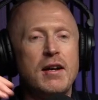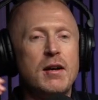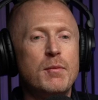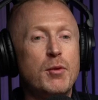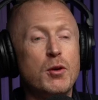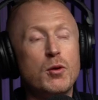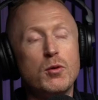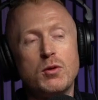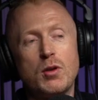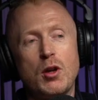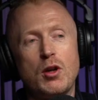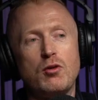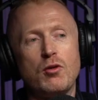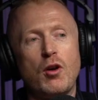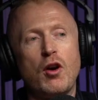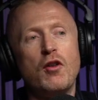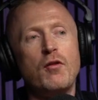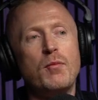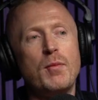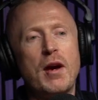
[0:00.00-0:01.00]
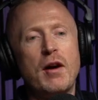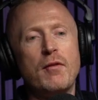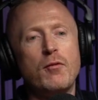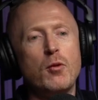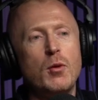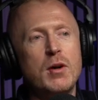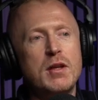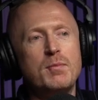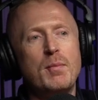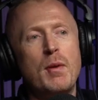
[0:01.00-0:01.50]
But also it drove me. I've
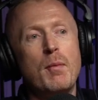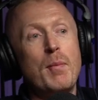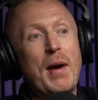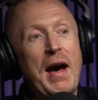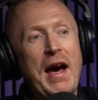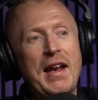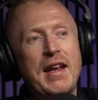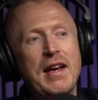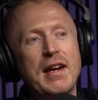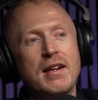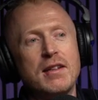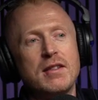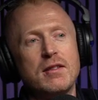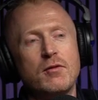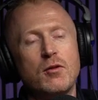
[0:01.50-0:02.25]
always been panicked.